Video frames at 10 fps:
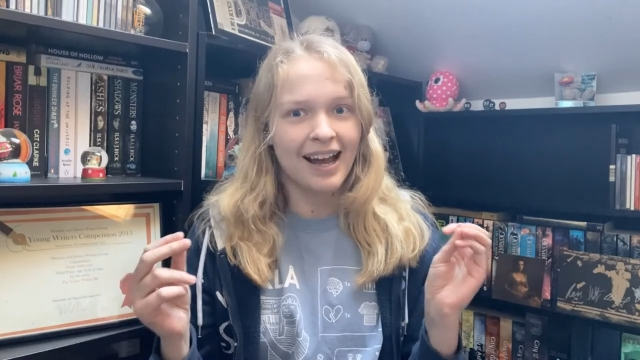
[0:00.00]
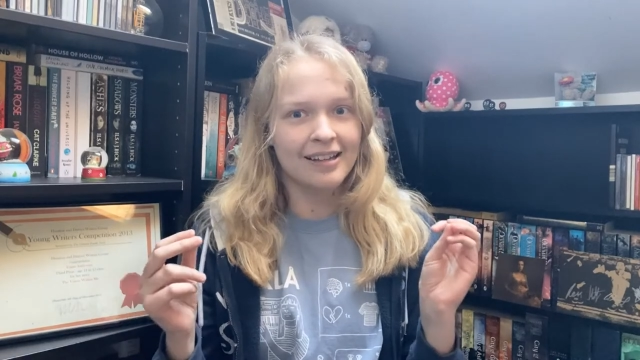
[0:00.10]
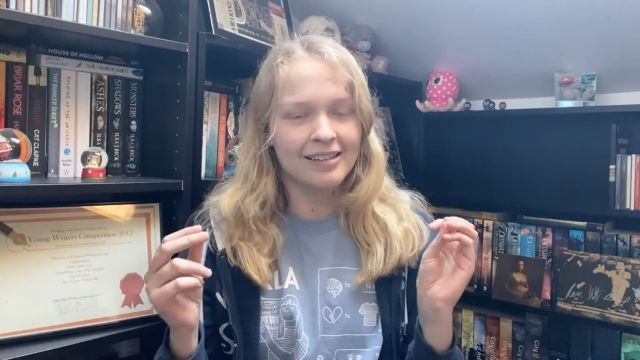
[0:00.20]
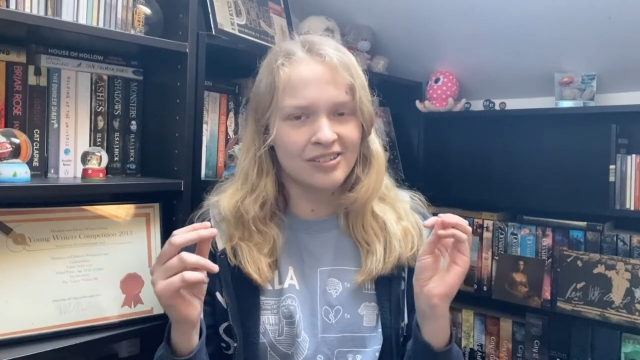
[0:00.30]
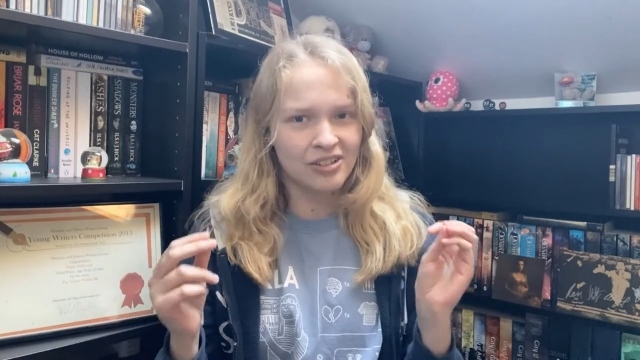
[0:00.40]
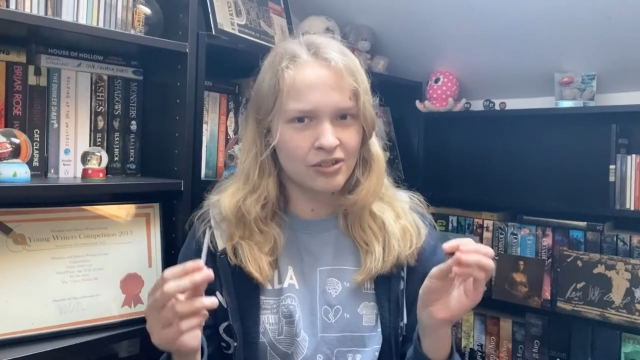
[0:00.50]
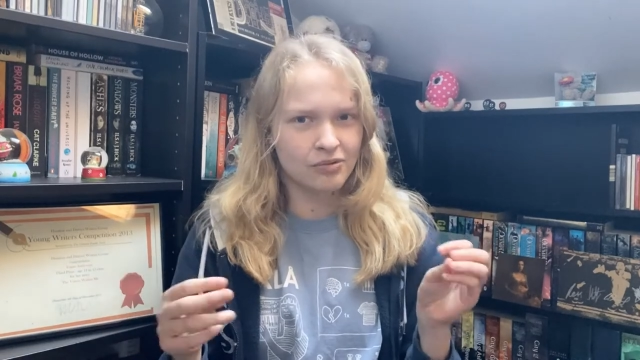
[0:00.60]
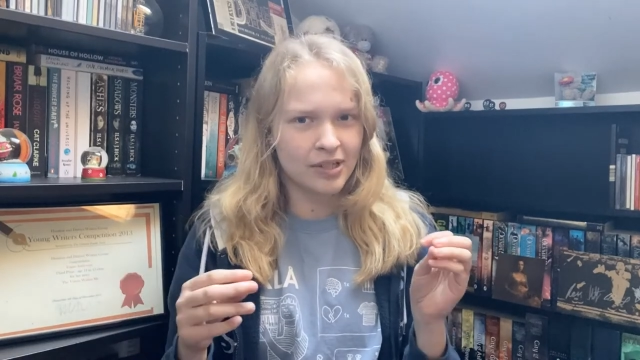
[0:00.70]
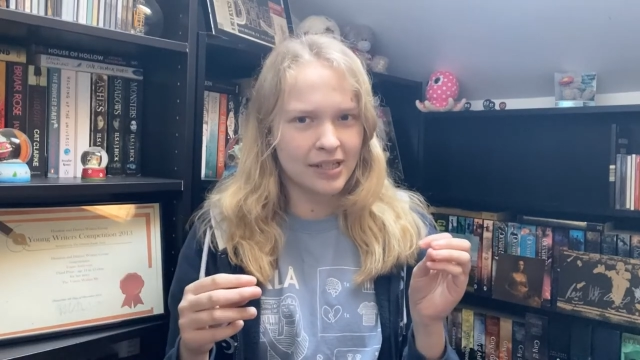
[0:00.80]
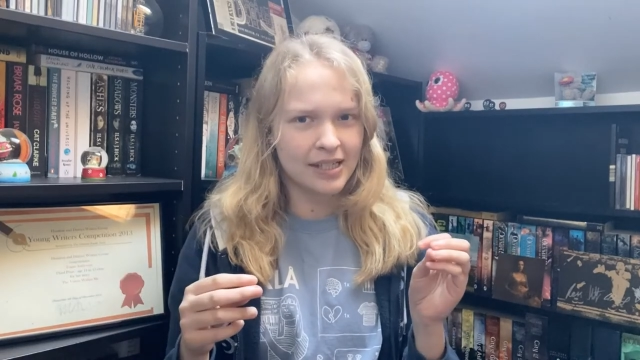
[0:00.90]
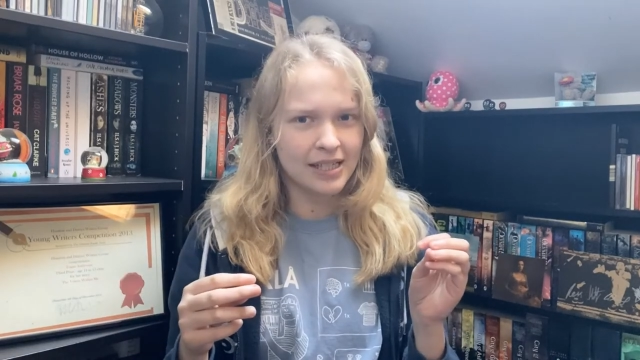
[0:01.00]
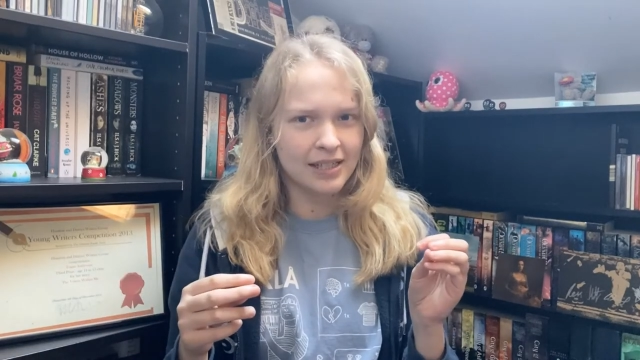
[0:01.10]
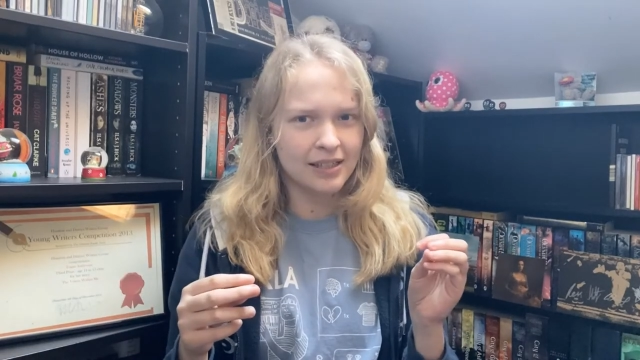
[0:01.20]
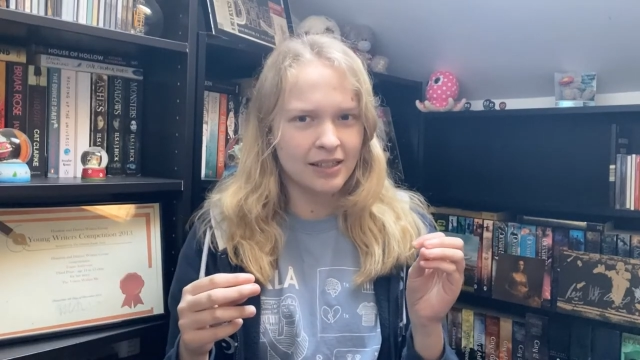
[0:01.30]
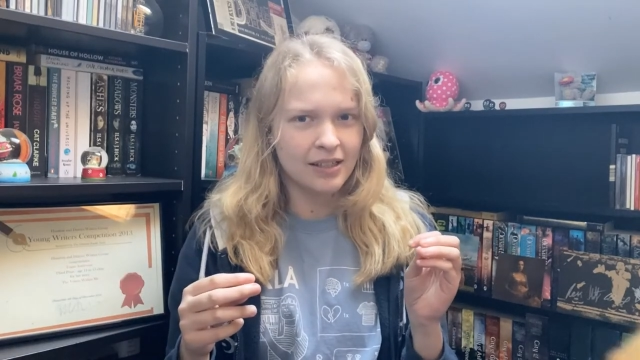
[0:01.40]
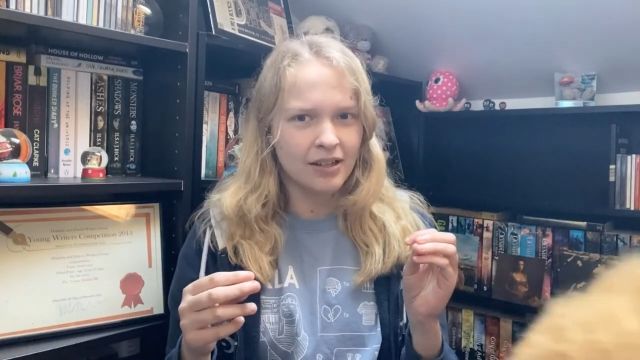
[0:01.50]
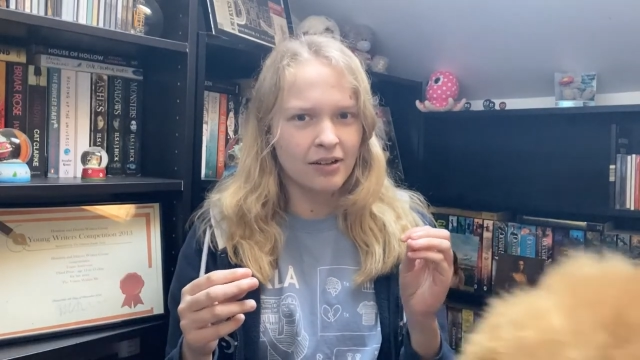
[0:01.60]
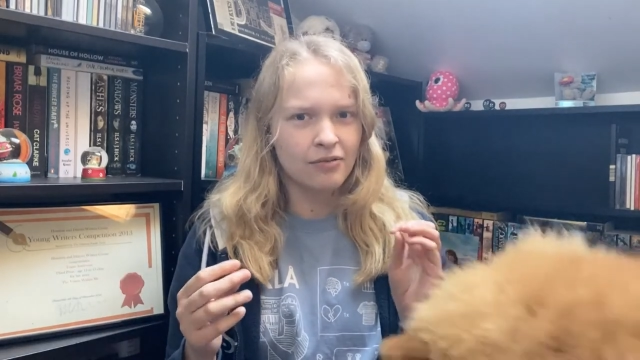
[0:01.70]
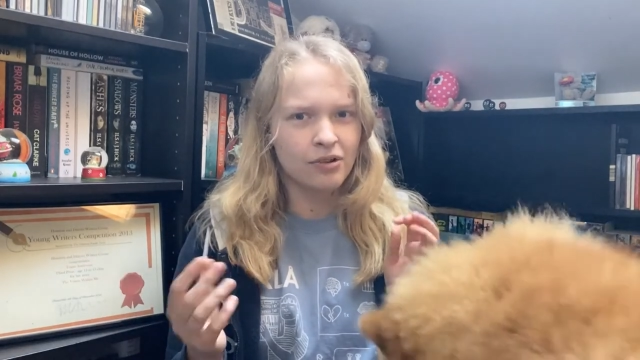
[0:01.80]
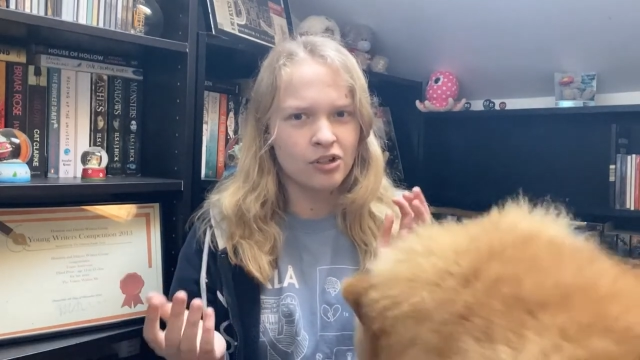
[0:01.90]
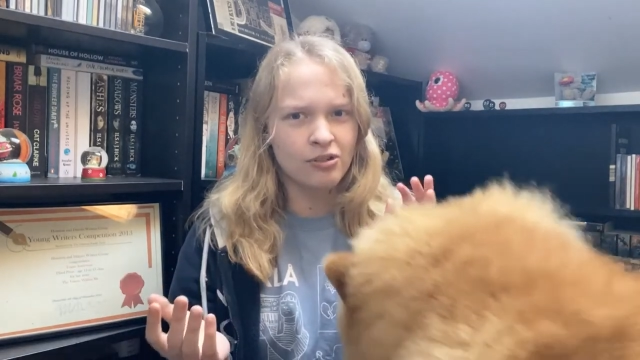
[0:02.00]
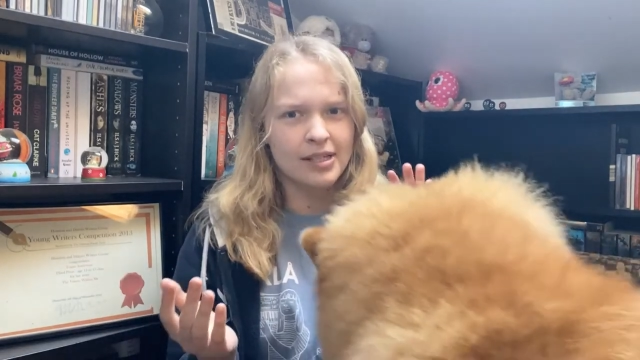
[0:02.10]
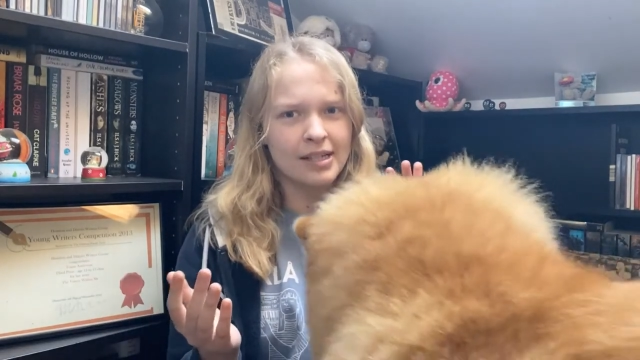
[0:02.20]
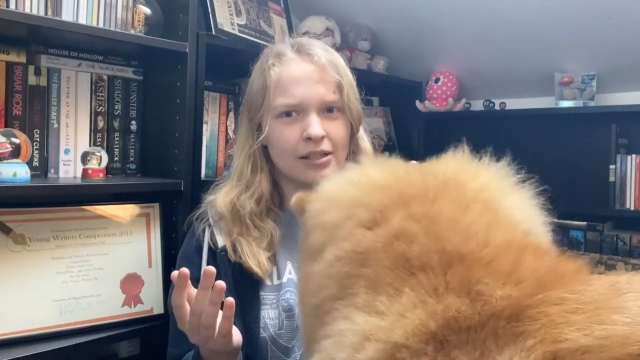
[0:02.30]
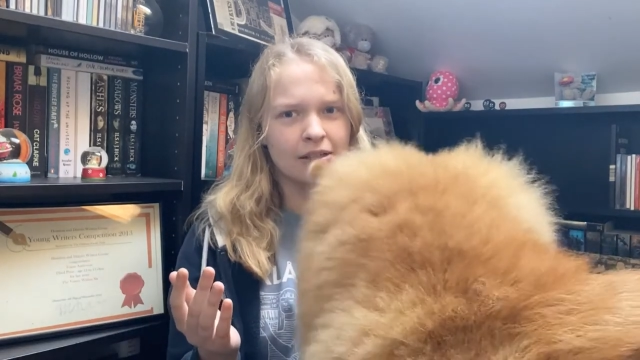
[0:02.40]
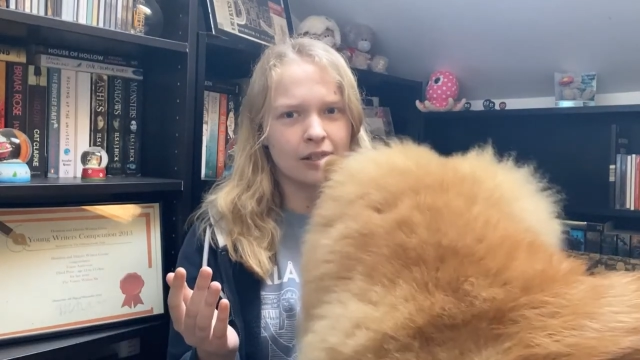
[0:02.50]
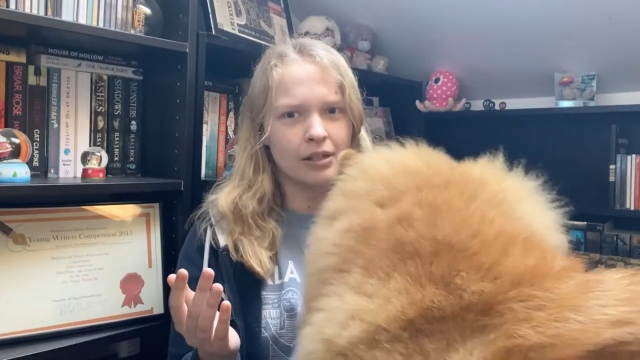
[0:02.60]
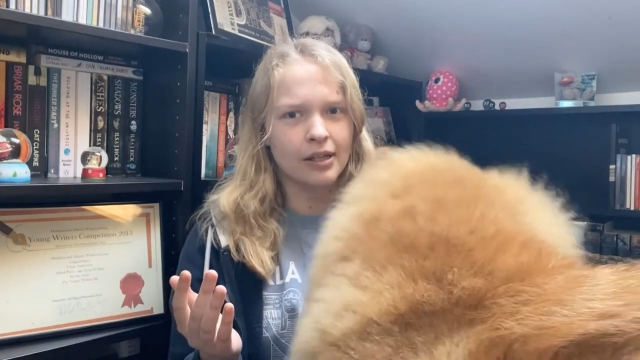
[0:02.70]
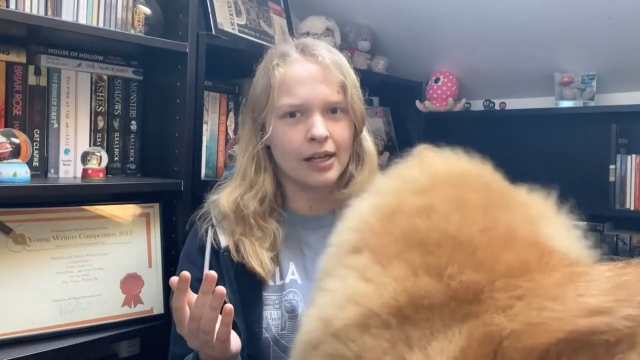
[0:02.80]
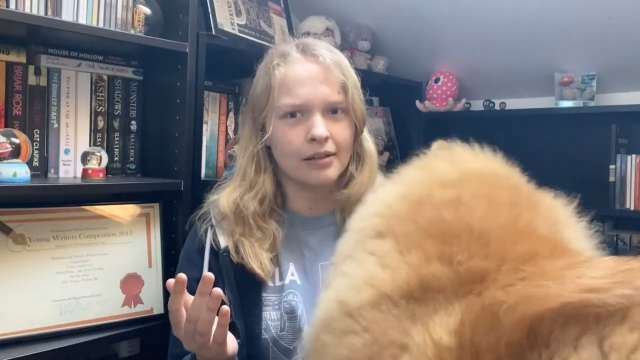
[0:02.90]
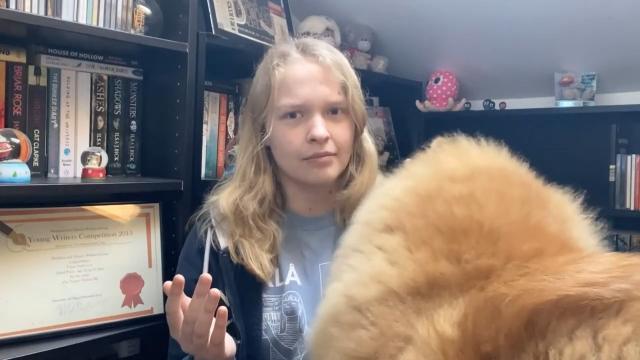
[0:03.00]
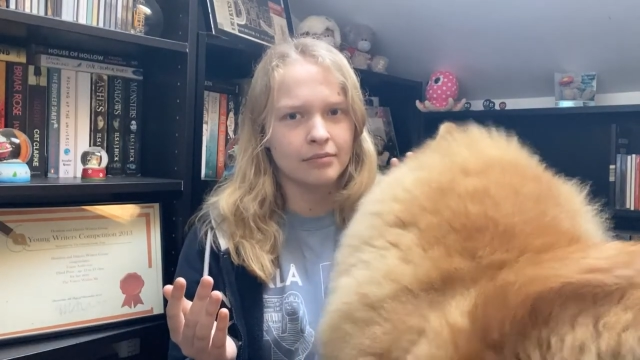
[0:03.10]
And it's just really frustrating to look at.